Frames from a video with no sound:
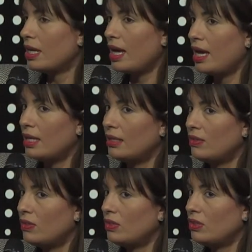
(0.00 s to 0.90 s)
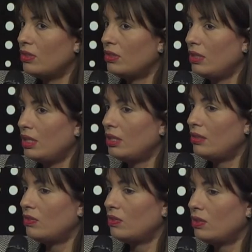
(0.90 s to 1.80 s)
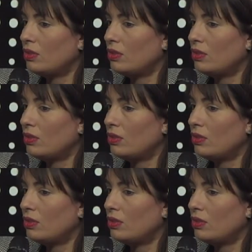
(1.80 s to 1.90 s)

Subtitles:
and it